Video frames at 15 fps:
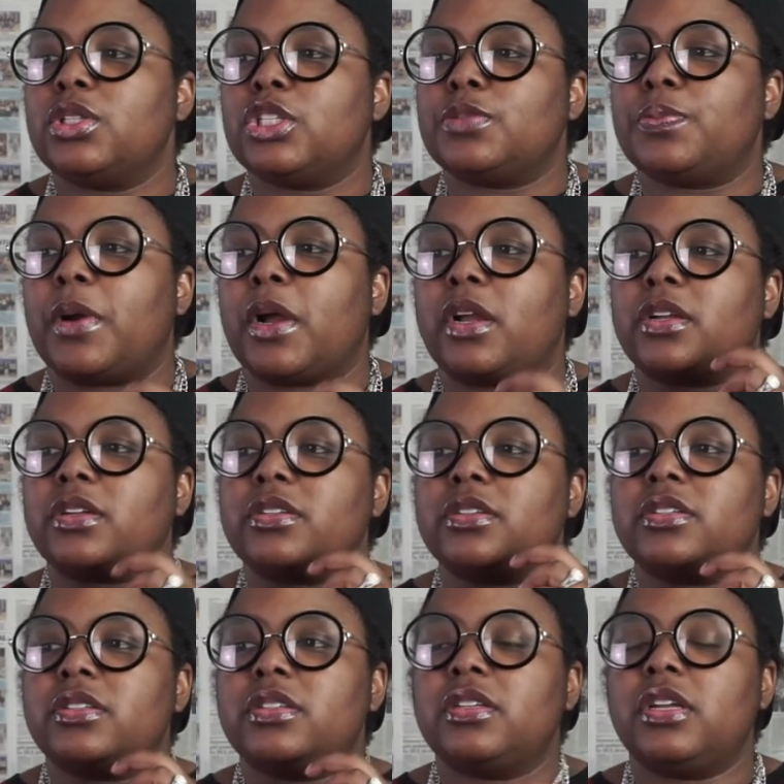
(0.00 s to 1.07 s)
part,
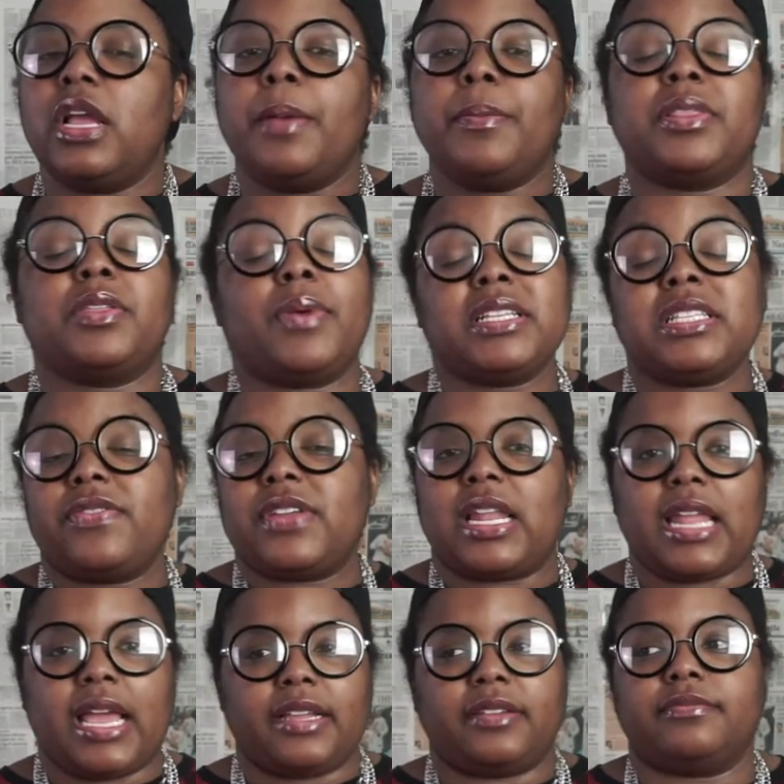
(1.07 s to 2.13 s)
but the rest of it
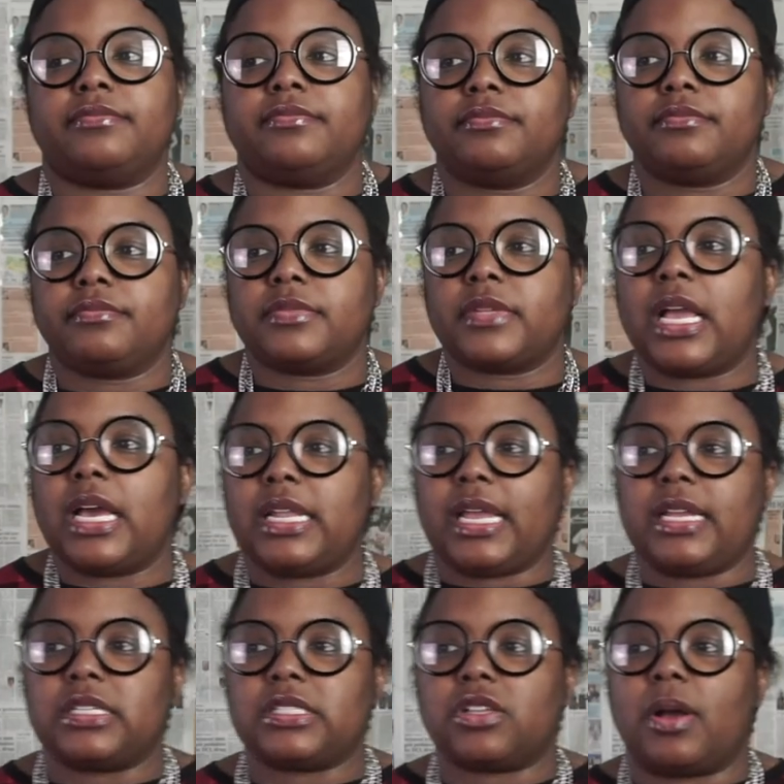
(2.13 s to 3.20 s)
I
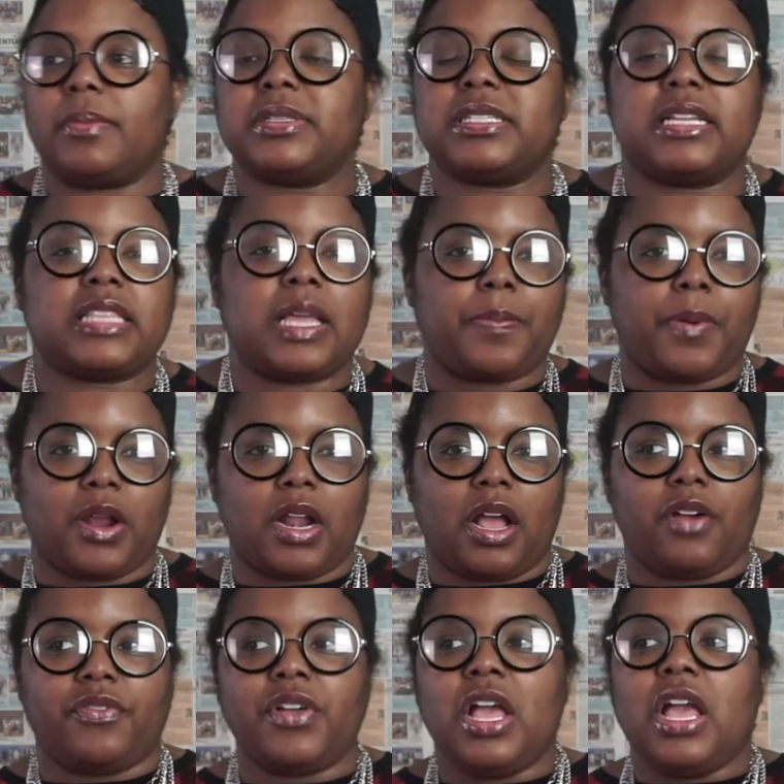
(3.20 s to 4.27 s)
like. So I'm gonna take that part
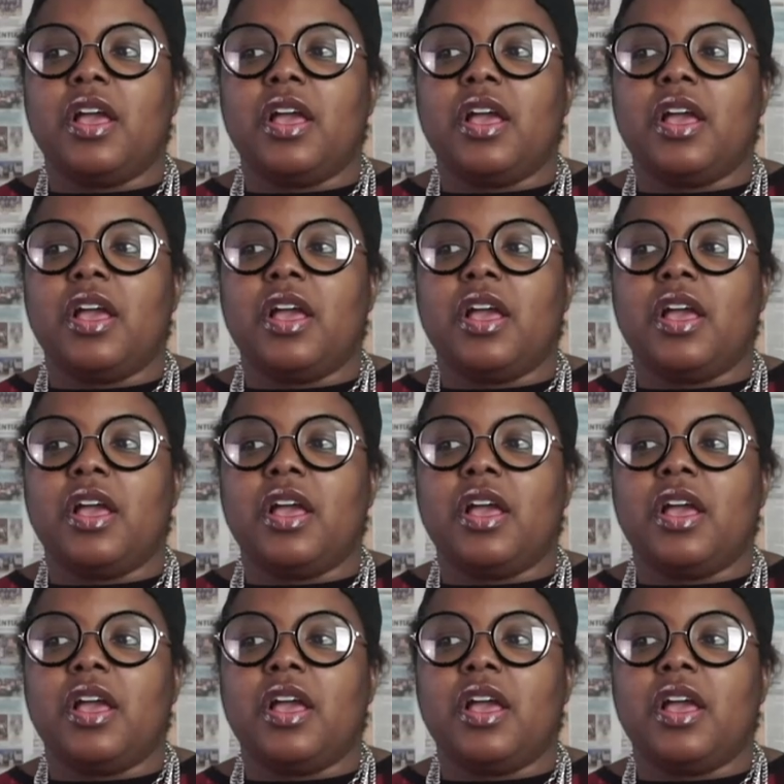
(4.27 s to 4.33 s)
off.